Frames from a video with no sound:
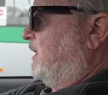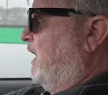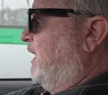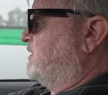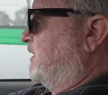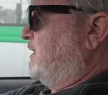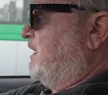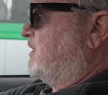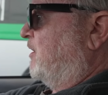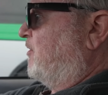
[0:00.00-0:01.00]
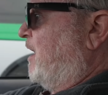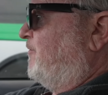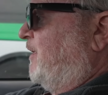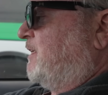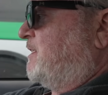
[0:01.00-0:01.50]
guys at Neato
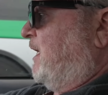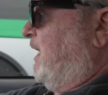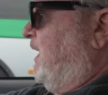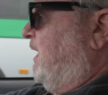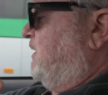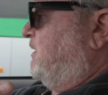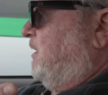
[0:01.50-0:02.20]
Graphics and